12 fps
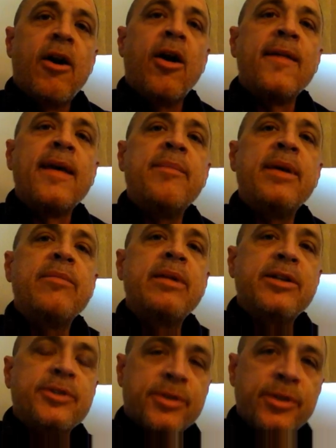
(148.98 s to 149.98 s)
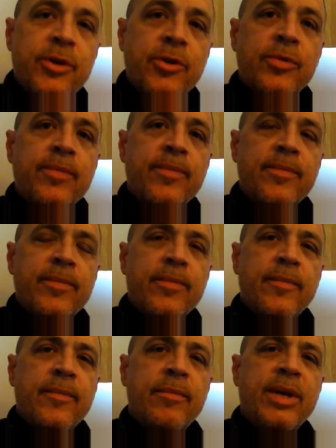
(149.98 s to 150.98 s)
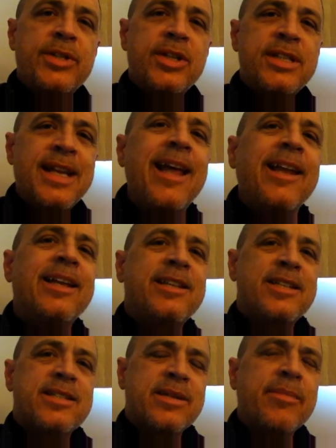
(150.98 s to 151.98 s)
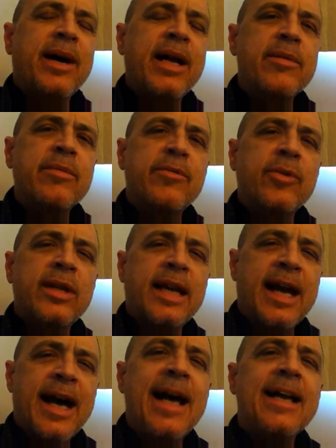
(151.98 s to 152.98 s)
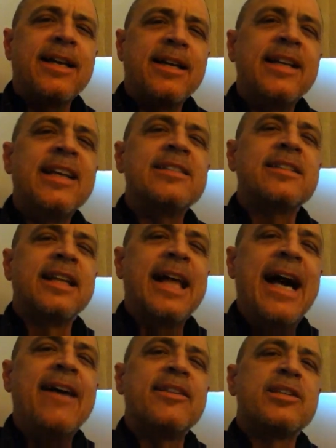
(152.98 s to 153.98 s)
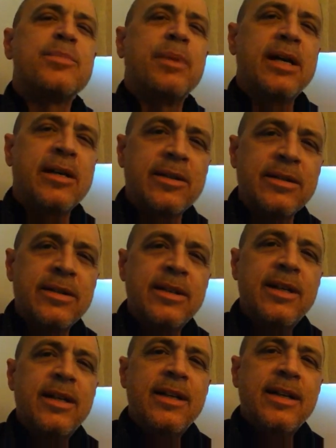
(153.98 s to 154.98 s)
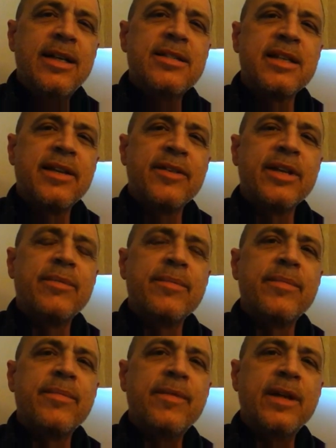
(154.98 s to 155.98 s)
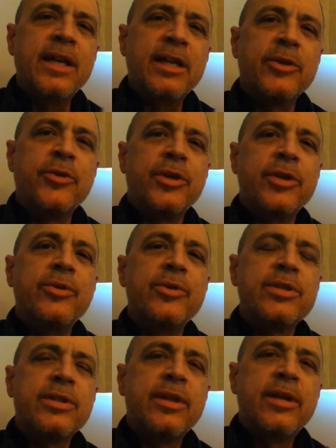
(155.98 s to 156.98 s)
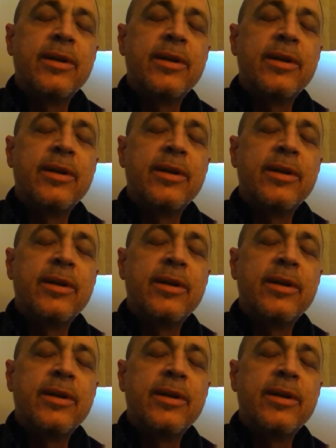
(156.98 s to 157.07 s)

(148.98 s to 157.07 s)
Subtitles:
All that may be true, but to tell it to somebody before they hike it is lath spell. It's giving them the ill news.